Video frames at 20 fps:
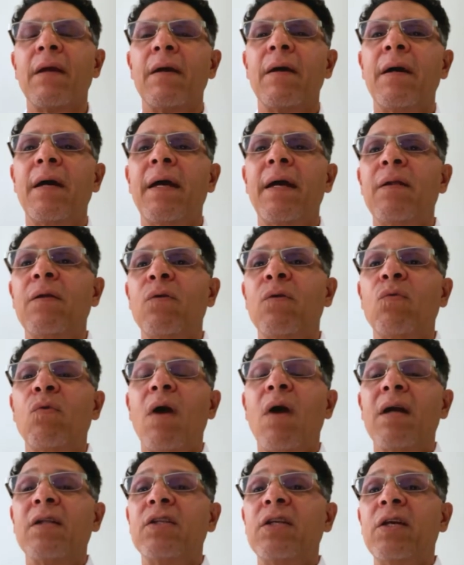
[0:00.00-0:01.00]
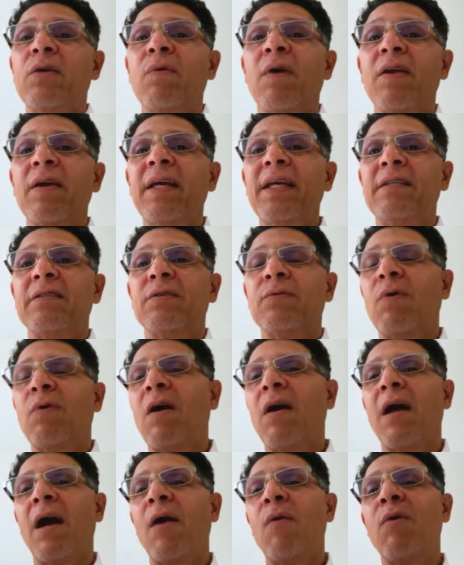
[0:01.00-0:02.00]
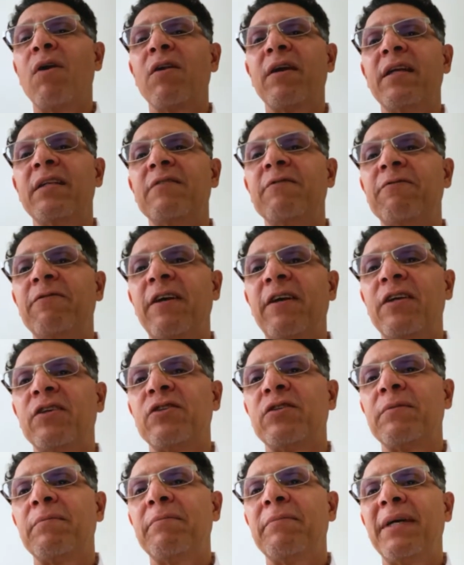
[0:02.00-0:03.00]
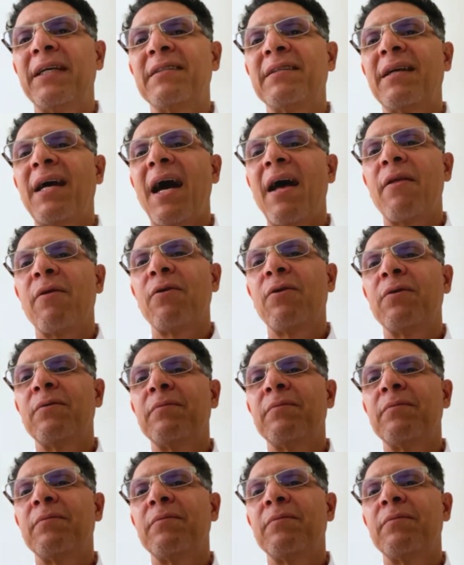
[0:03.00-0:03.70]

And what do you want to eat? Well, I want to eat fish, pescado.